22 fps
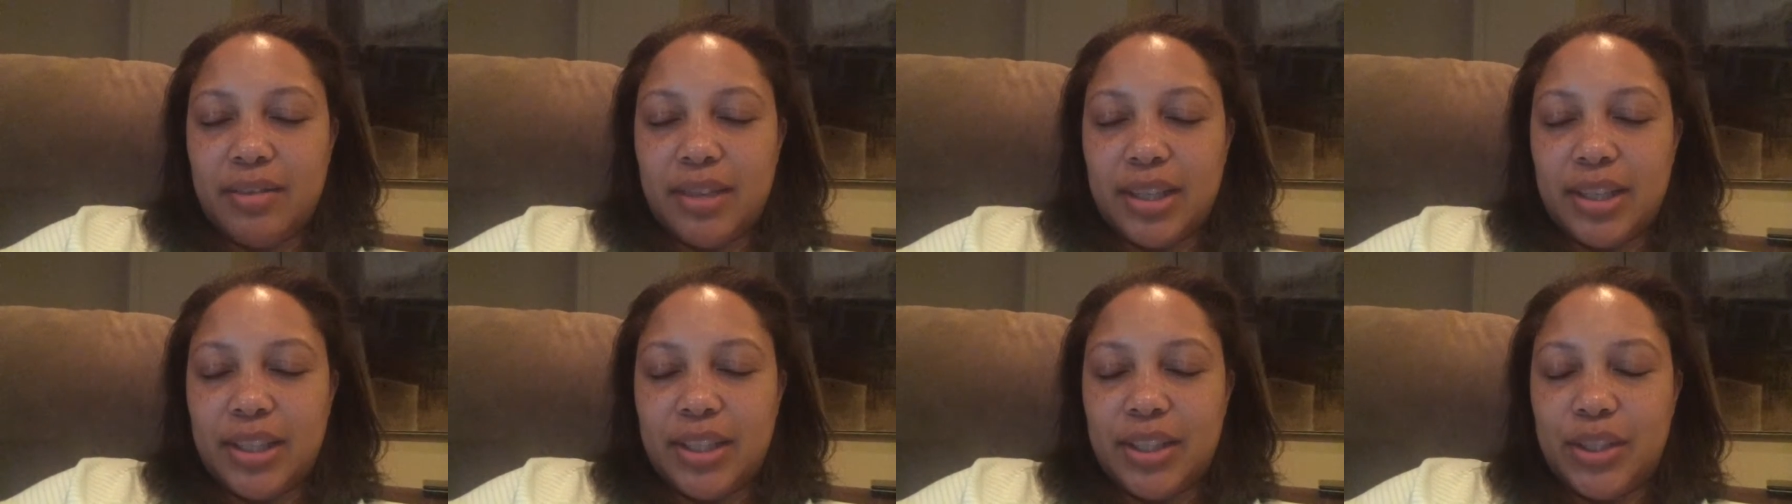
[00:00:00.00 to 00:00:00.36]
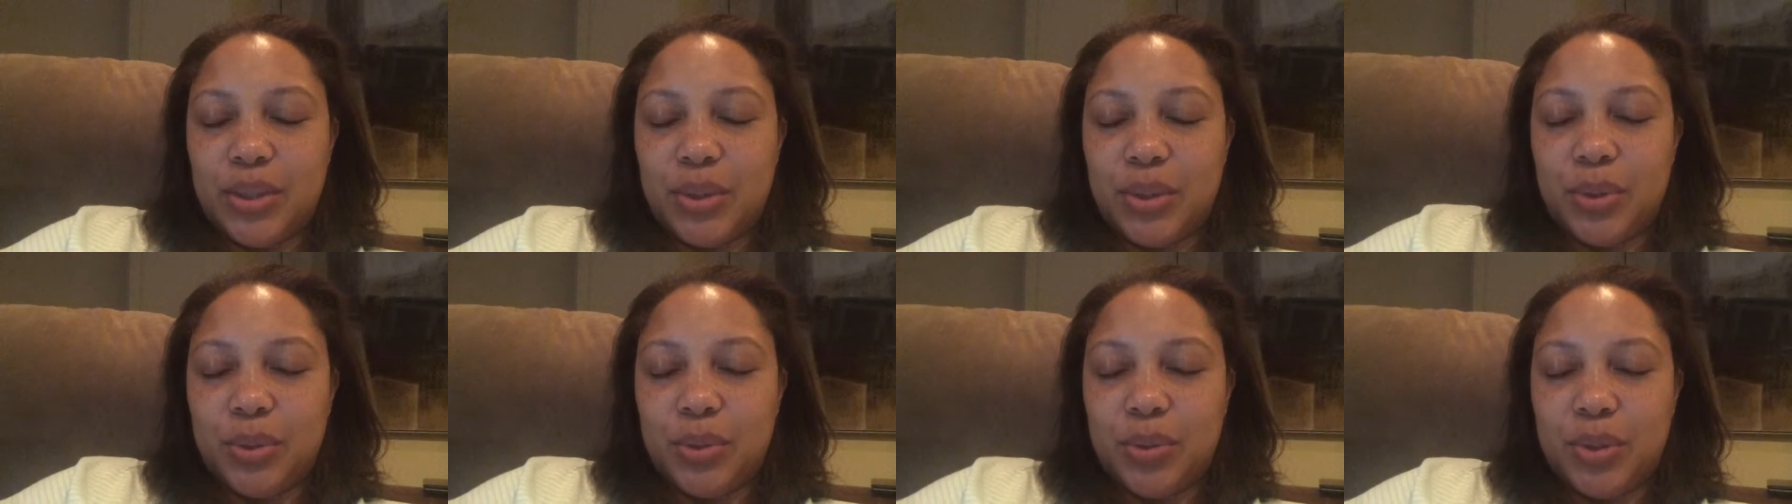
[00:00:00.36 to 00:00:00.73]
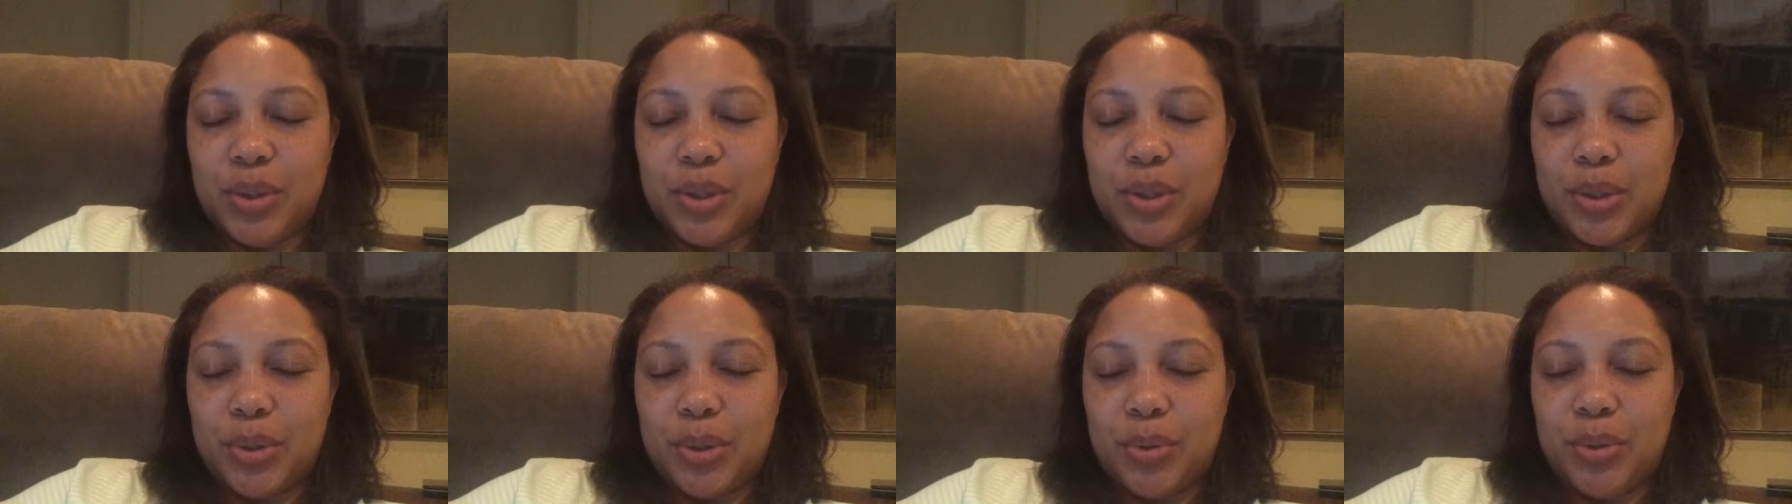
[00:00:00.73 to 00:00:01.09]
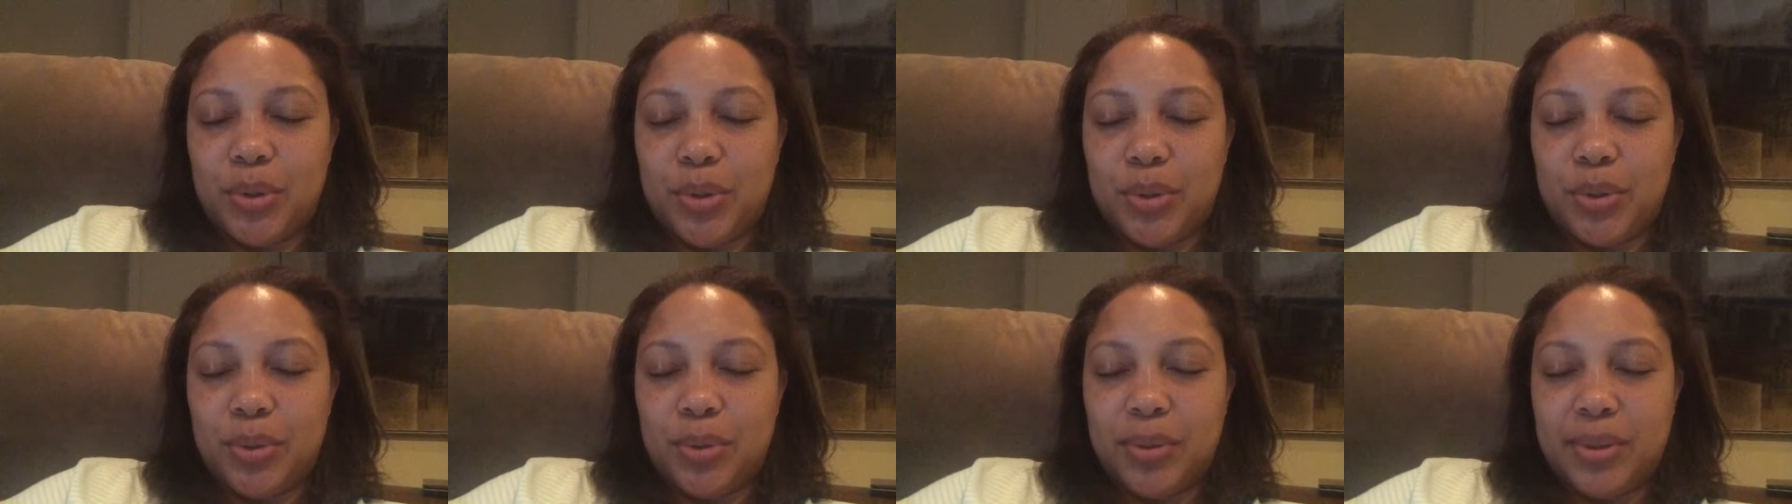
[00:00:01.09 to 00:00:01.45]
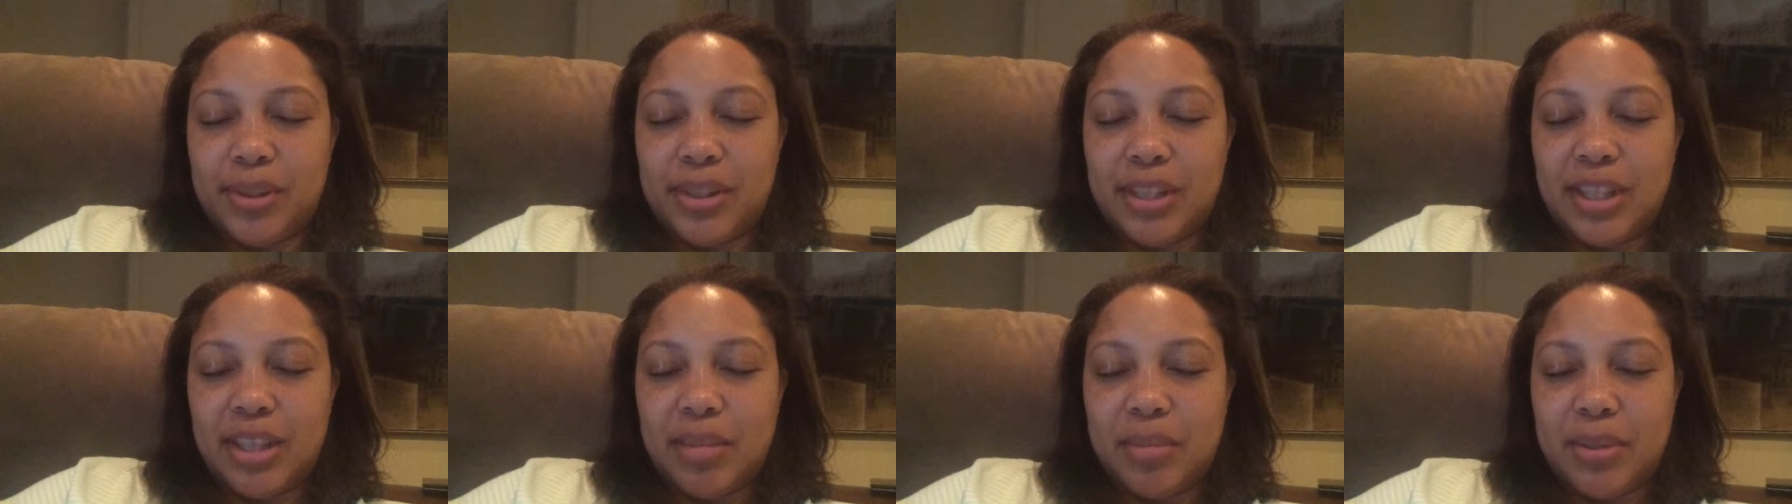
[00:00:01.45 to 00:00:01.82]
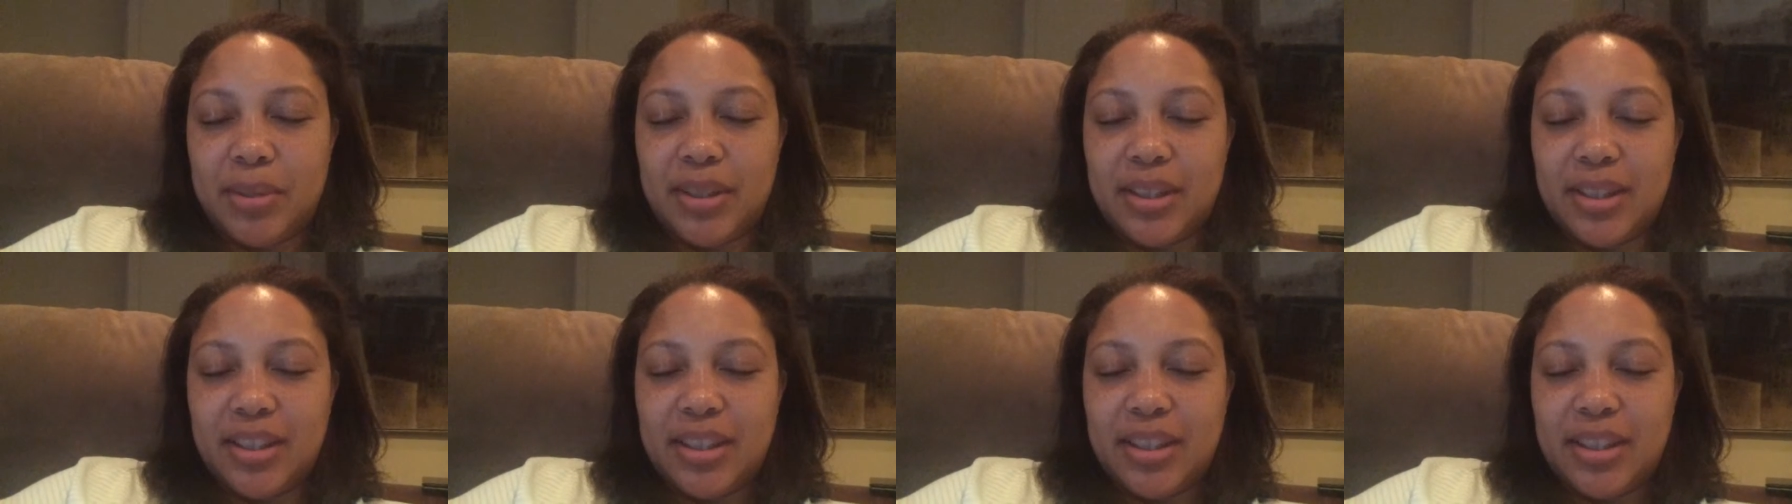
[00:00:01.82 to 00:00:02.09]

ready to go to sleep.